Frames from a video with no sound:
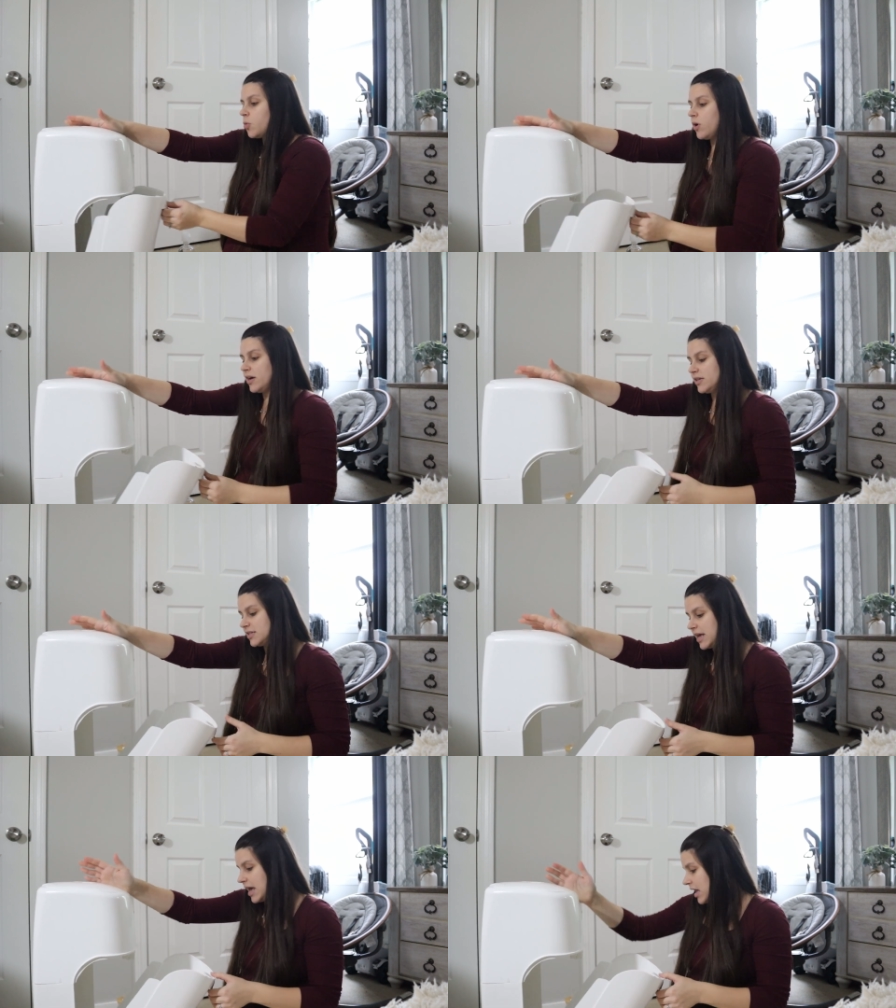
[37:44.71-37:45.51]

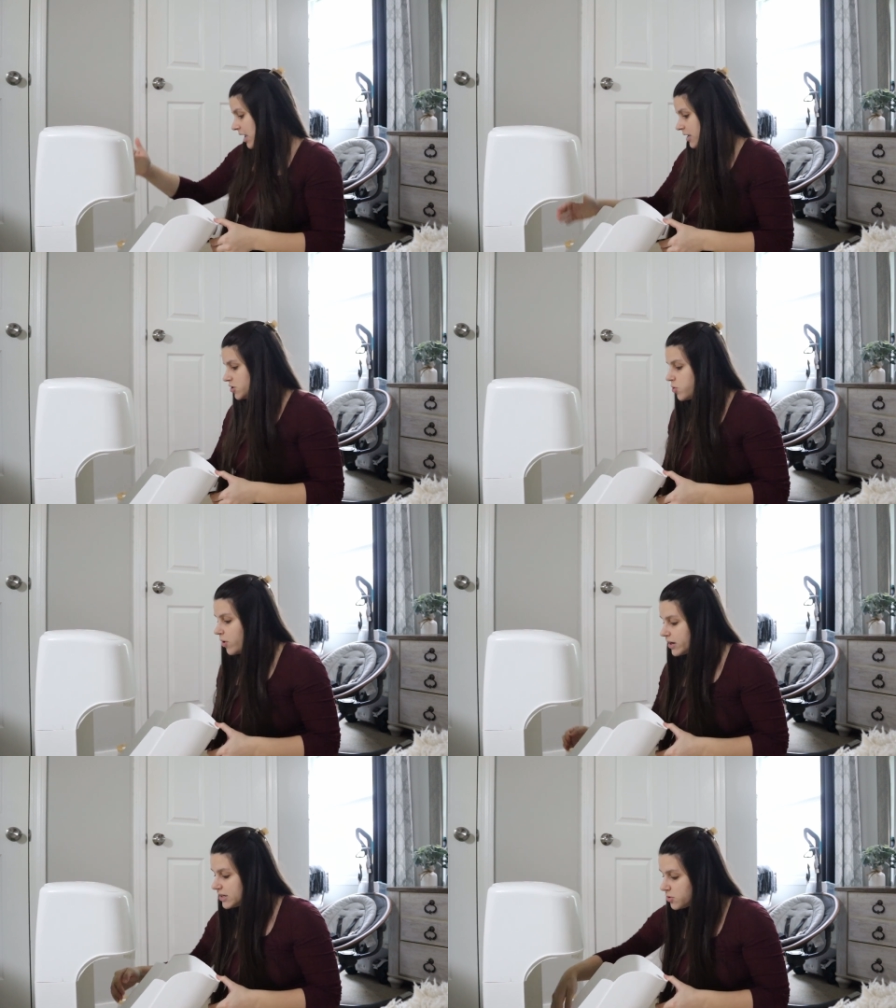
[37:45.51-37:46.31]
was a
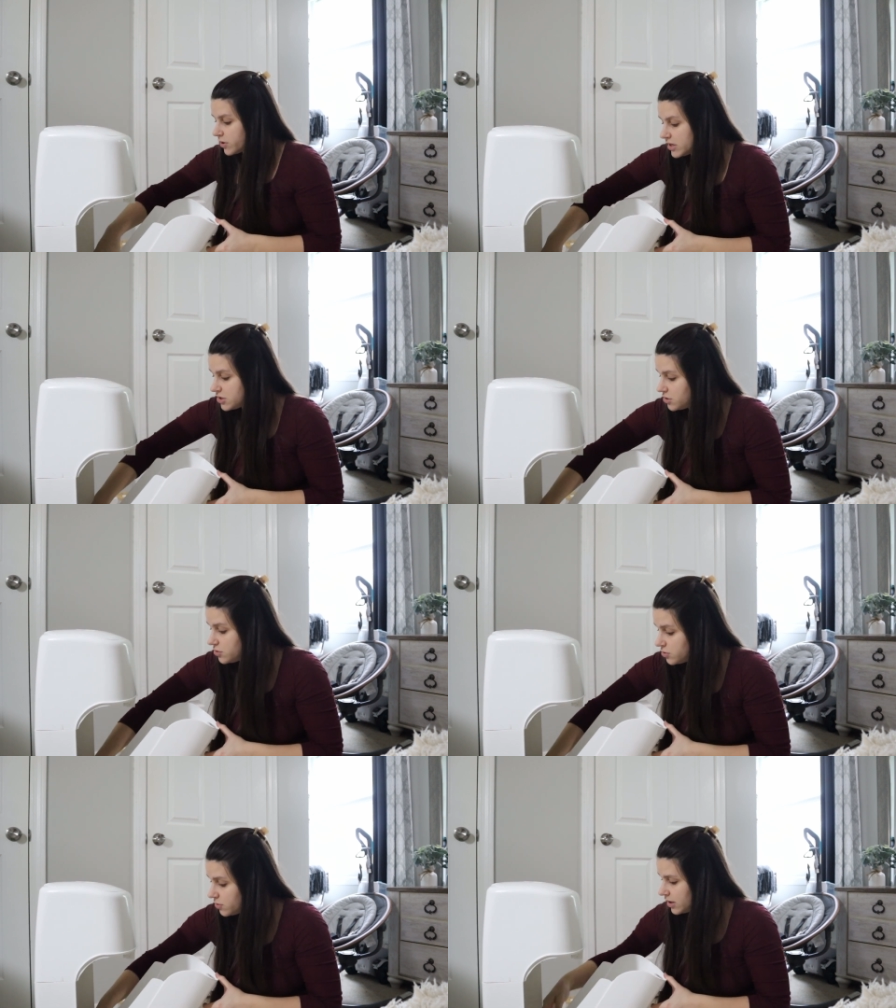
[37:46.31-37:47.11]

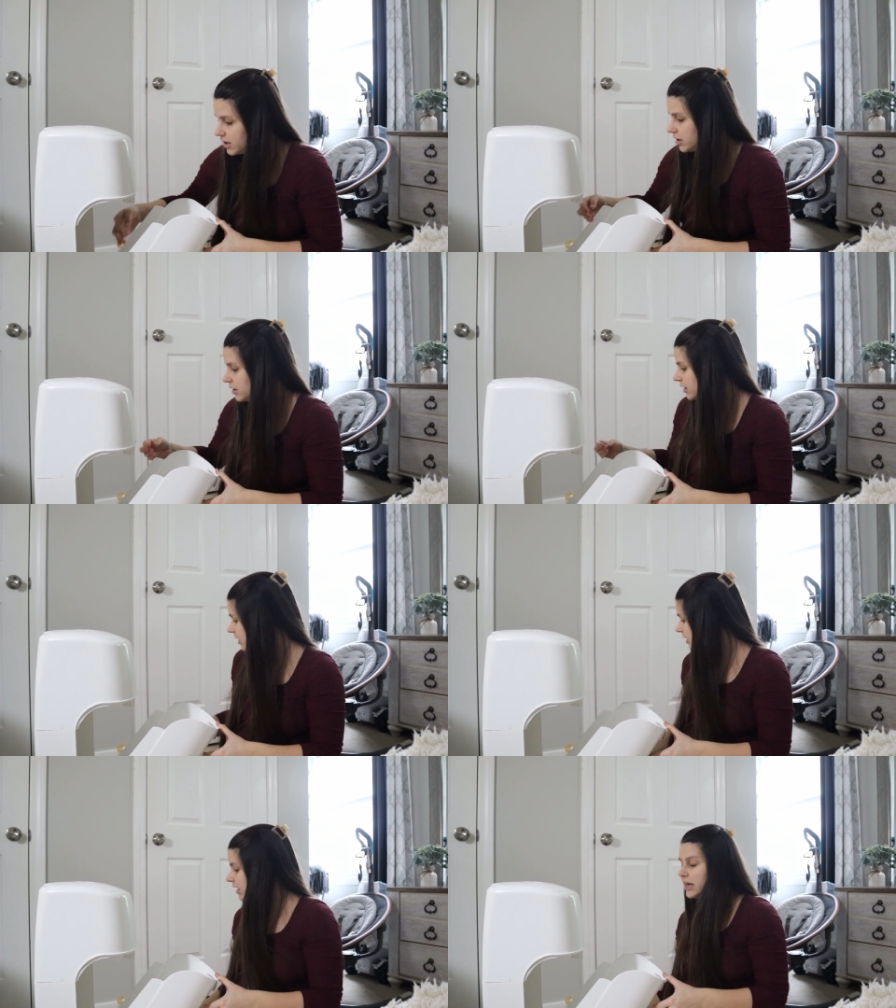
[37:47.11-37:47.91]
2022
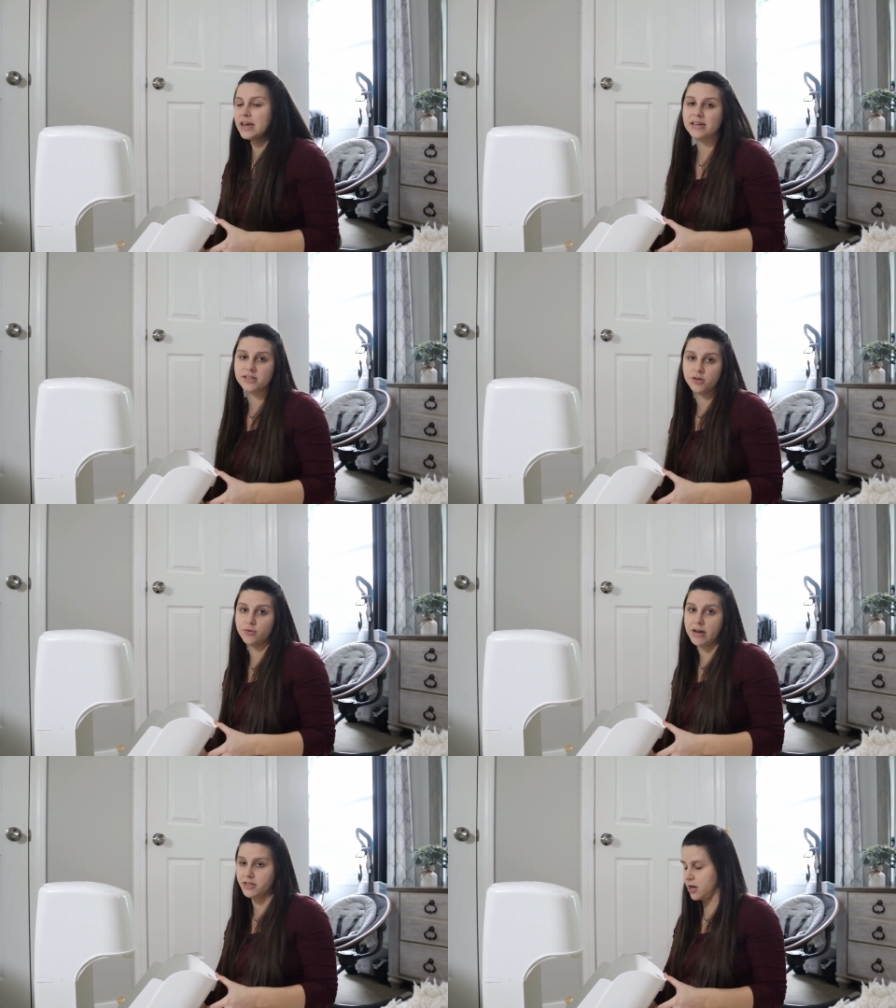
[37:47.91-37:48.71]
Kia
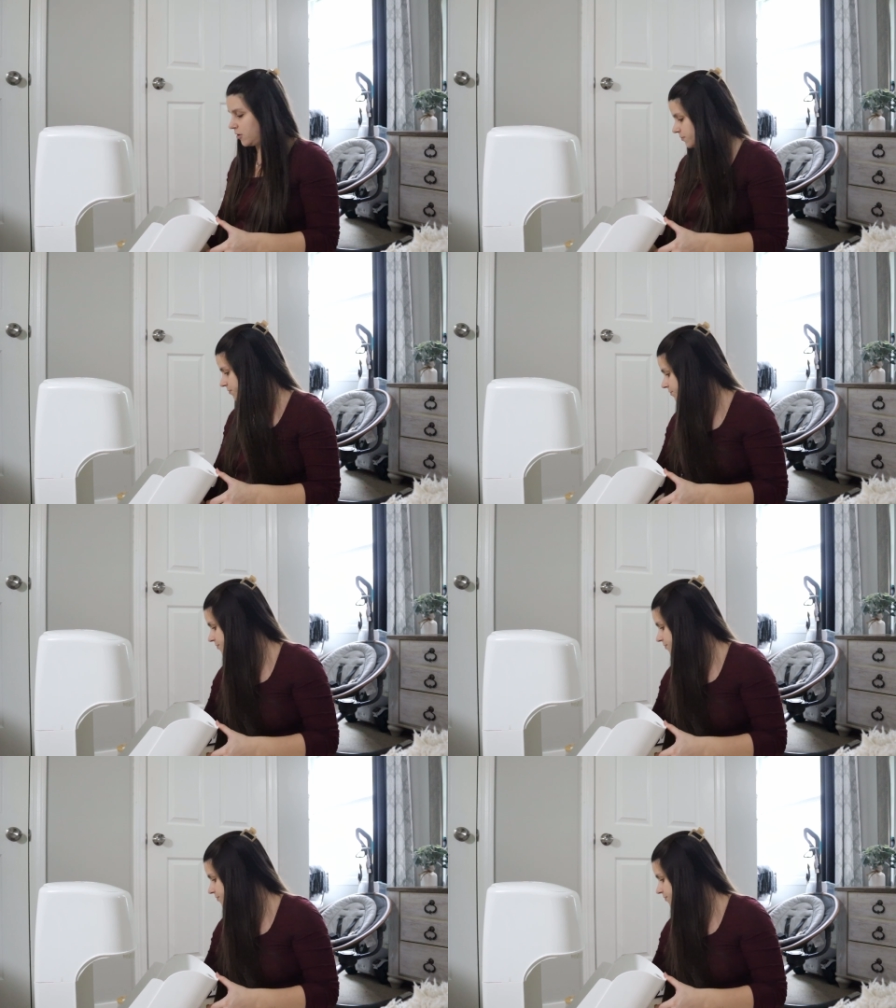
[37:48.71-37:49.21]
Sorento.